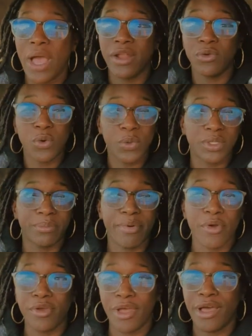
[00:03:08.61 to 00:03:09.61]
don't know what the
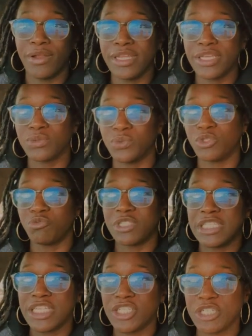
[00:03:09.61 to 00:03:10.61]
protocol is when you
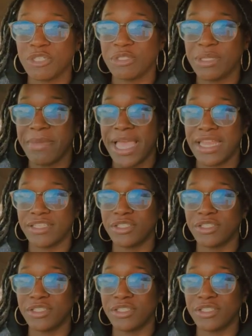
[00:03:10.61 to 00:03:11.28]
snitching on somebody,